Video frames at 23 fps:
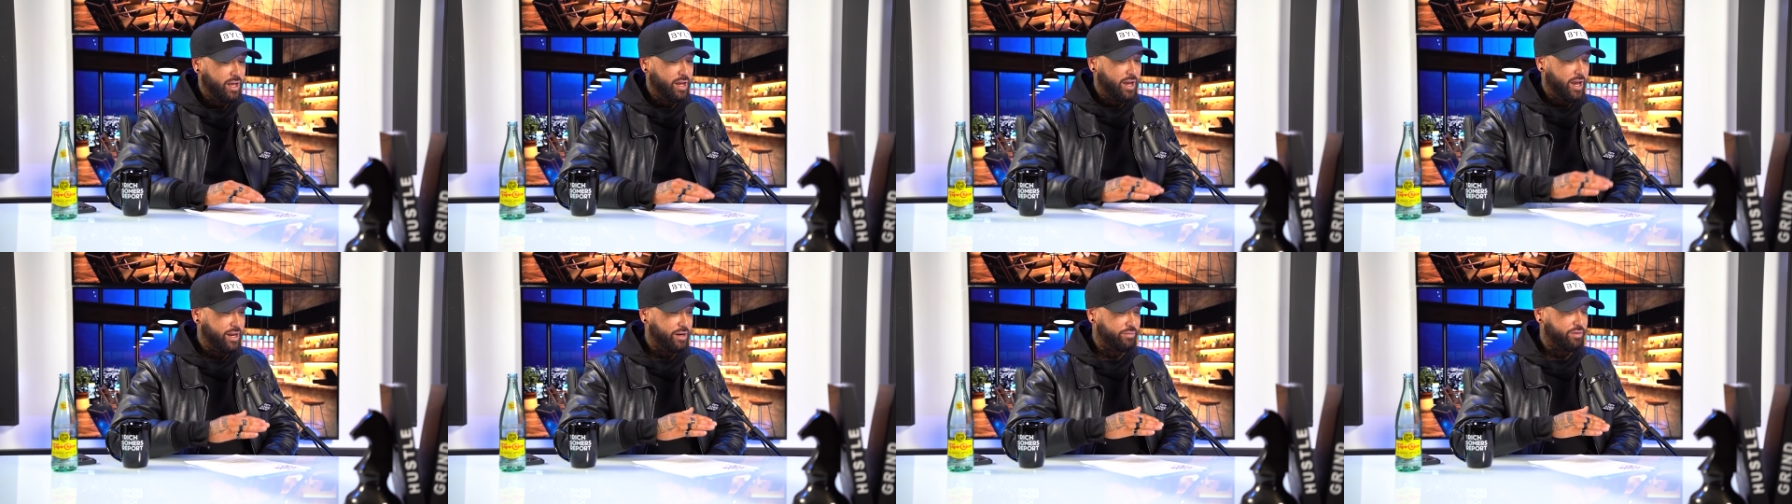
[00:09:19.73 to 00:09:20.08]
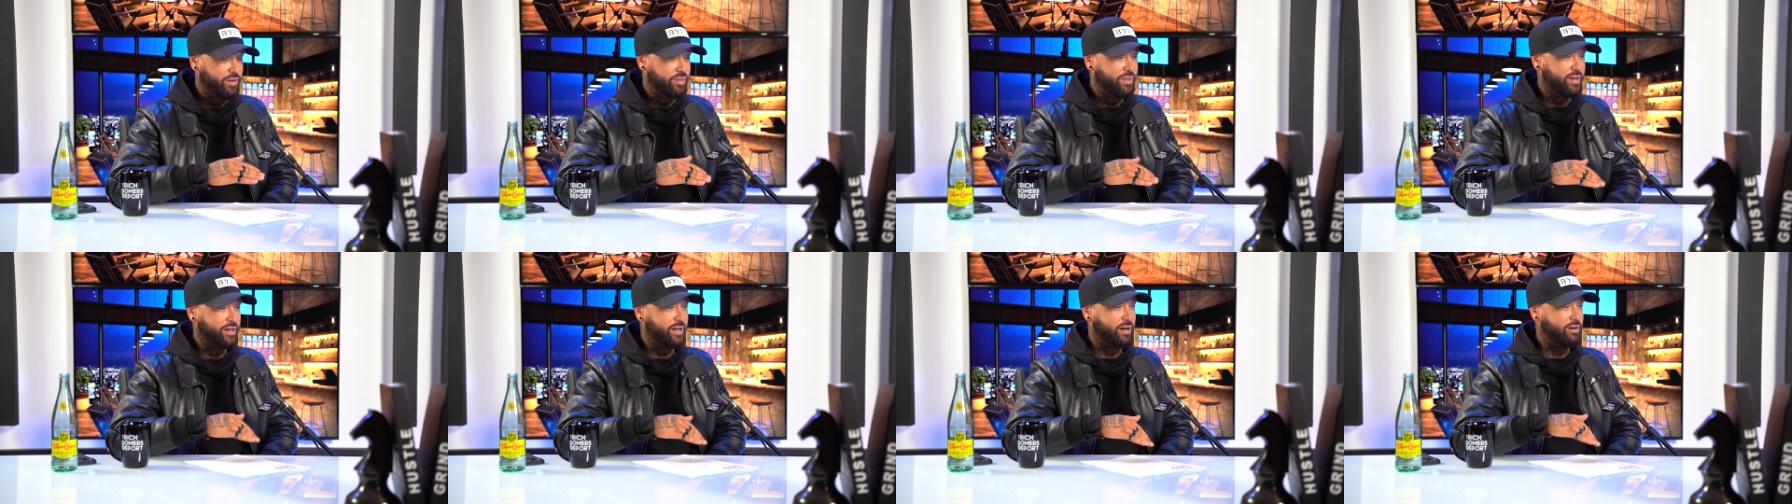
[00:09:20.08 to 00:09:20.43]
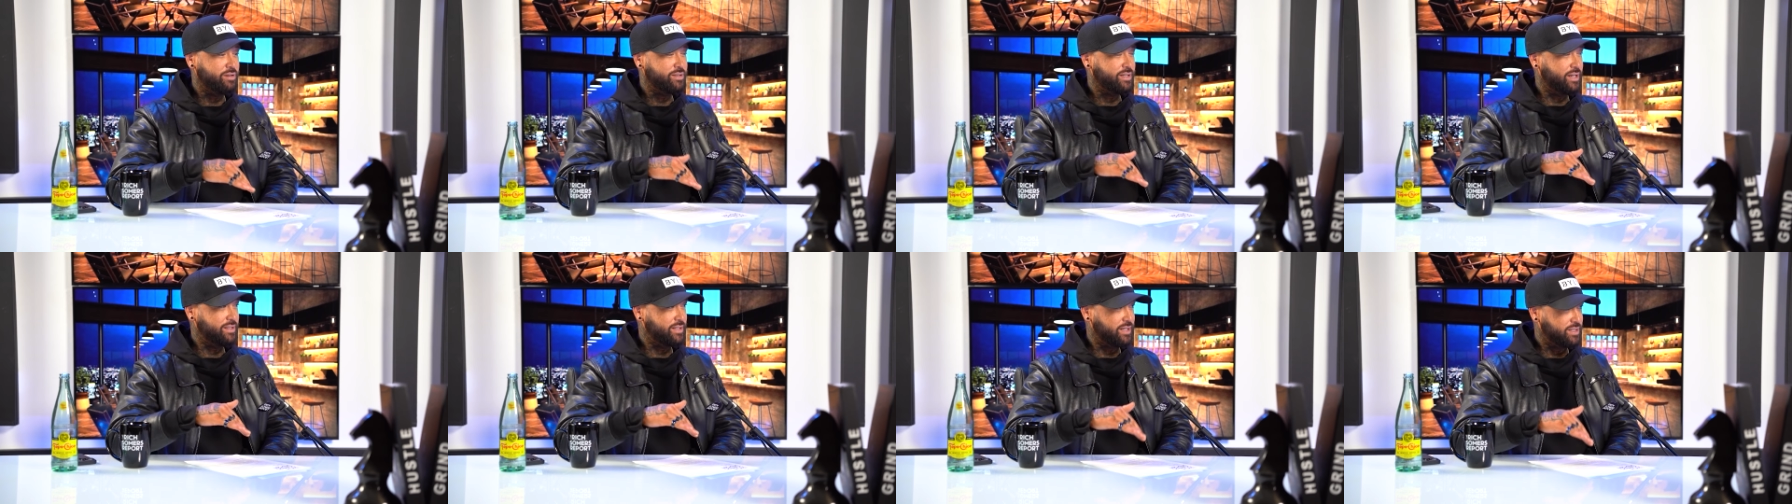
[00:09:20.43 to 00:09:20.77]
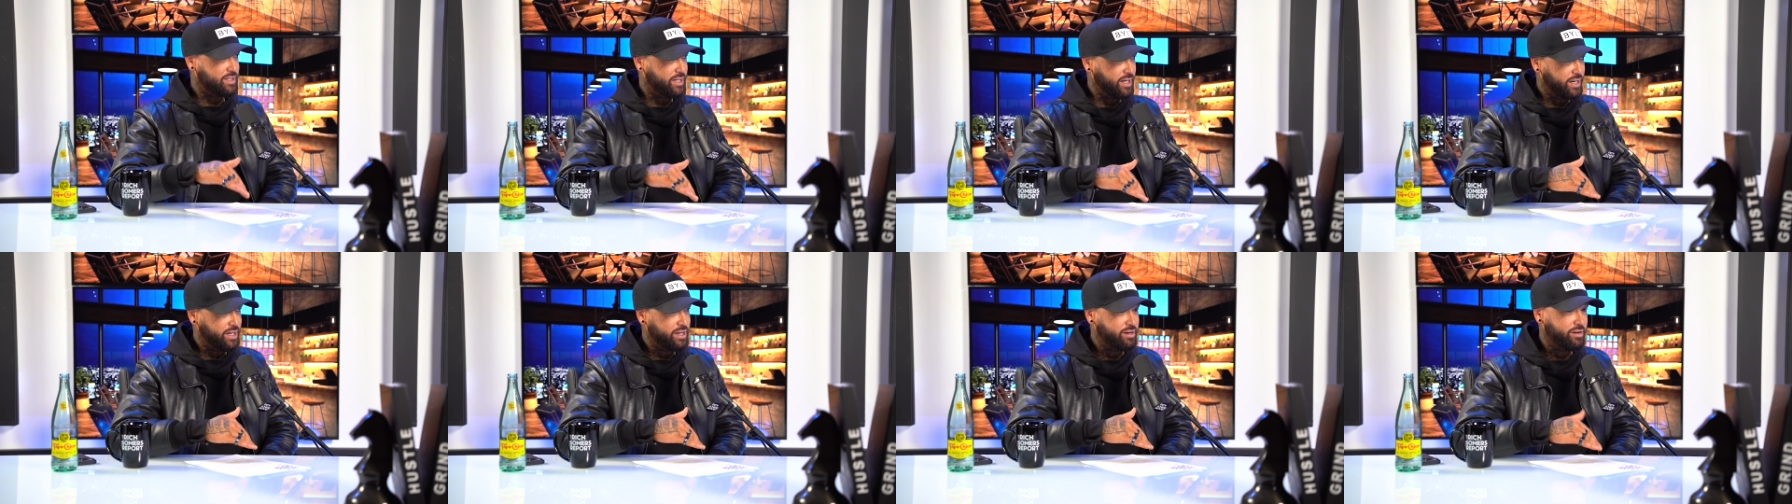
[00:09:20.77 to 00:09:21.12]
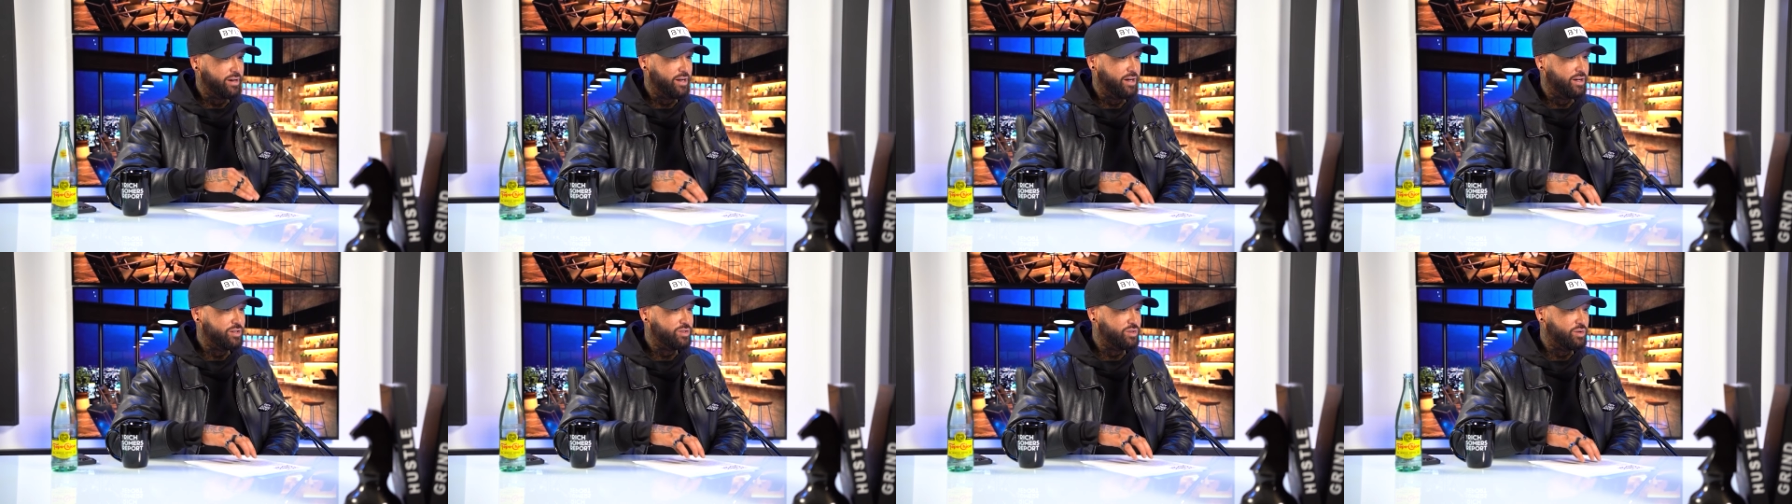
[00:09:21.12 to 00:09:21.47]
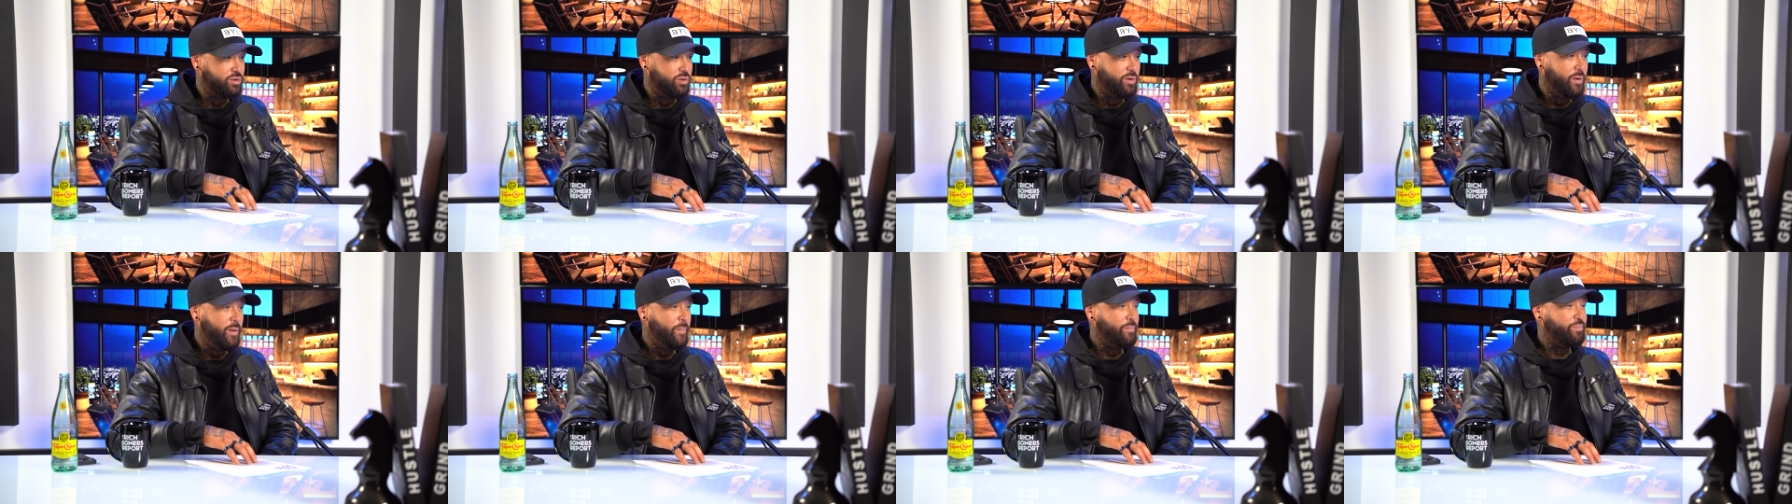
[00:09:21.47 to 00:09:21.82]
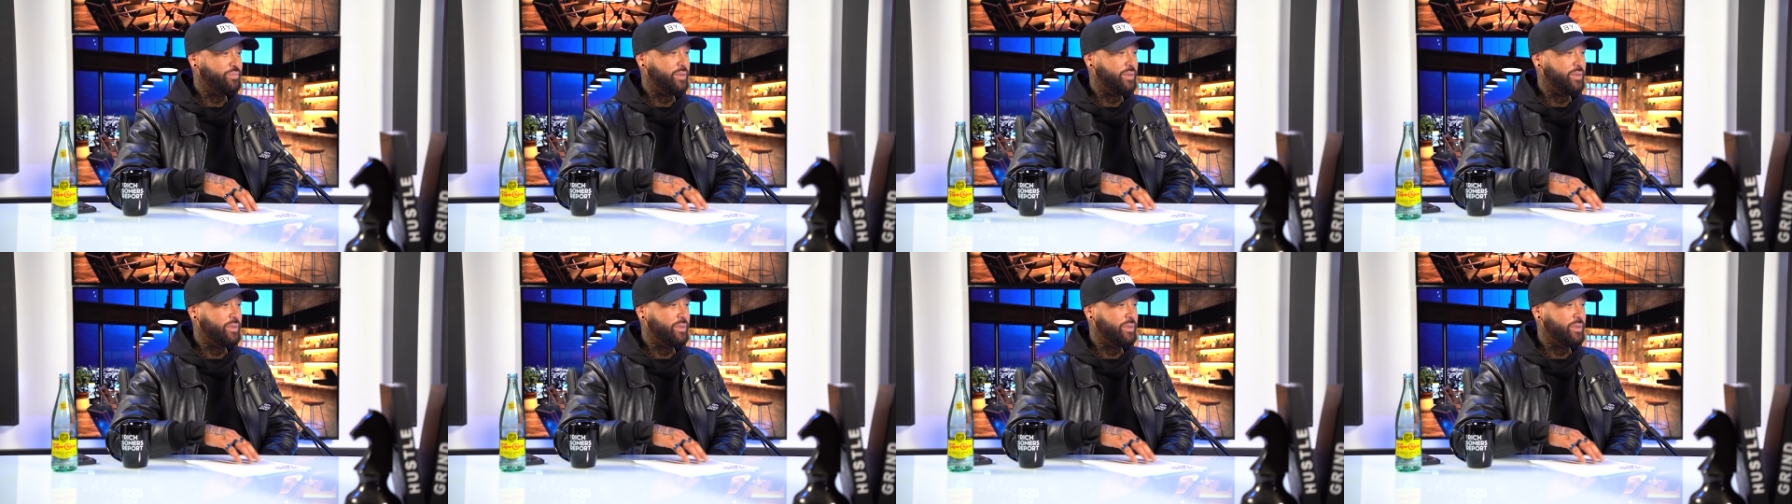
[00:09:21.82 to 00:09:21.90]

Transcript: and everything else as the secondary hustle,